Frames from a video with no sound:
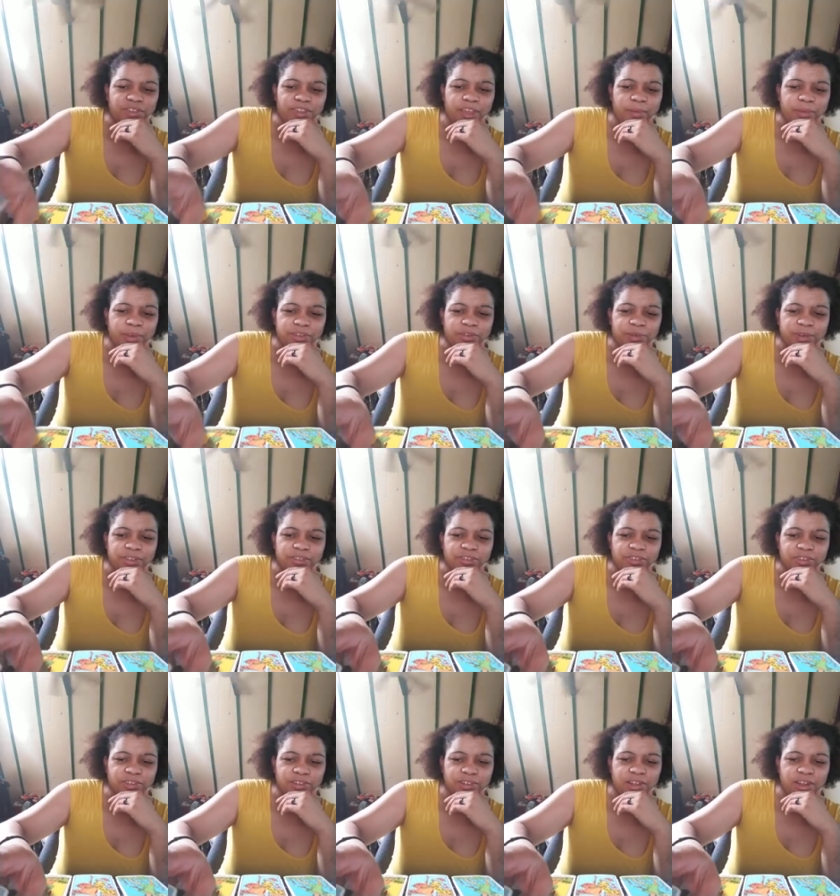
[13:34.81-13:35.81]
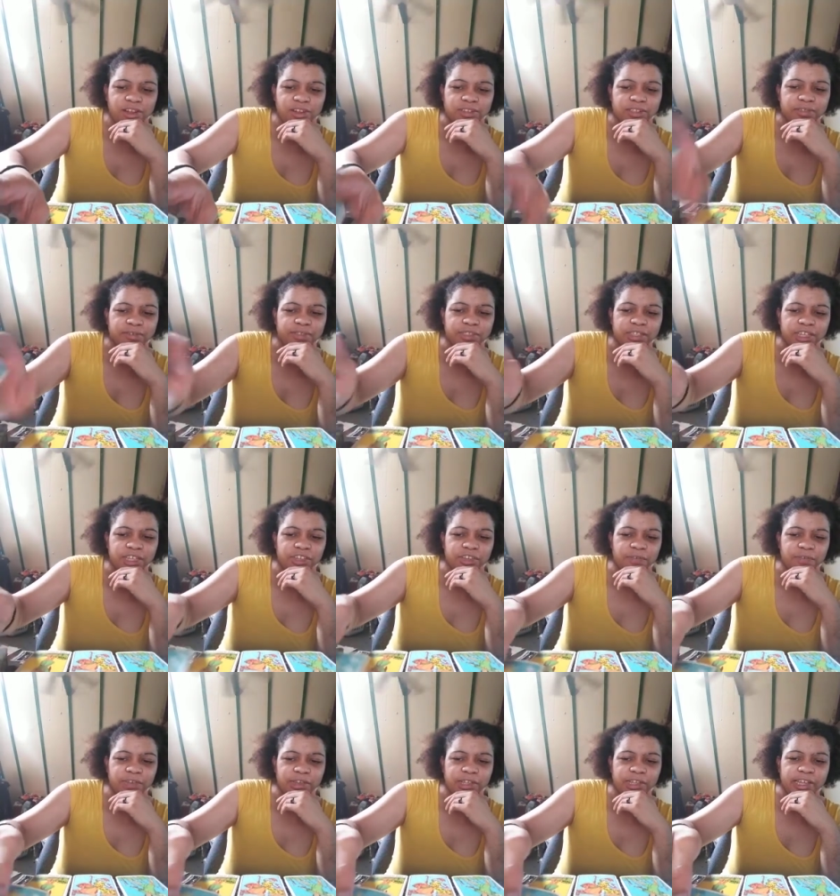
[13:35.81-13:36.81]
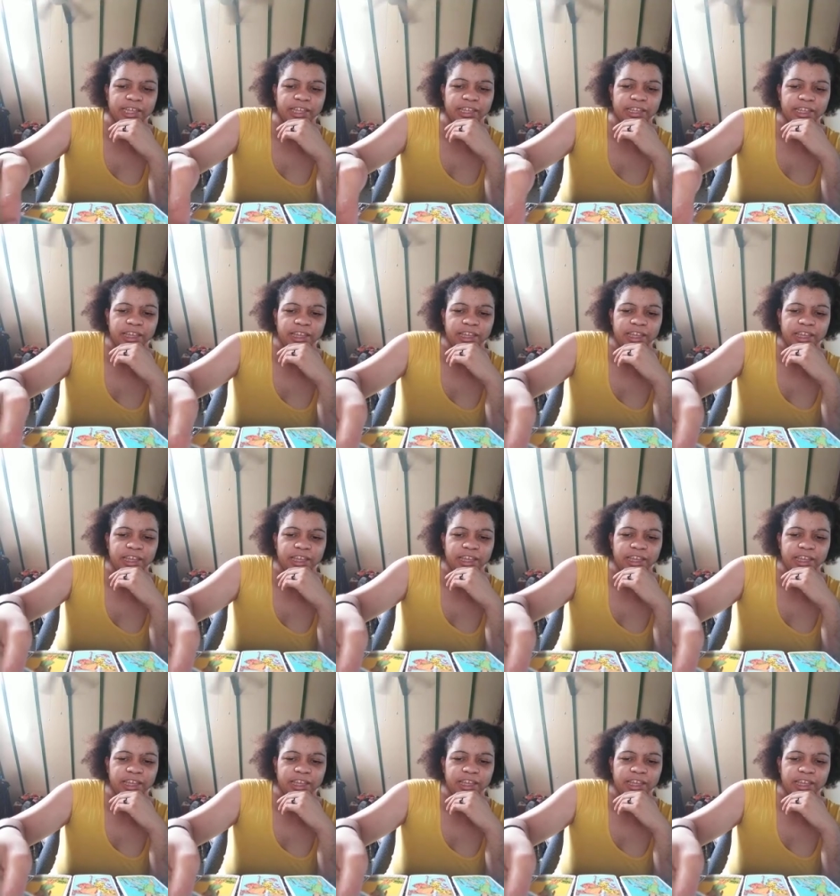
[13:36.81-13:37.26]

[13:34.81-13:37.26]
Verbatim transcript: Like my choices are locked. I feel like you feel like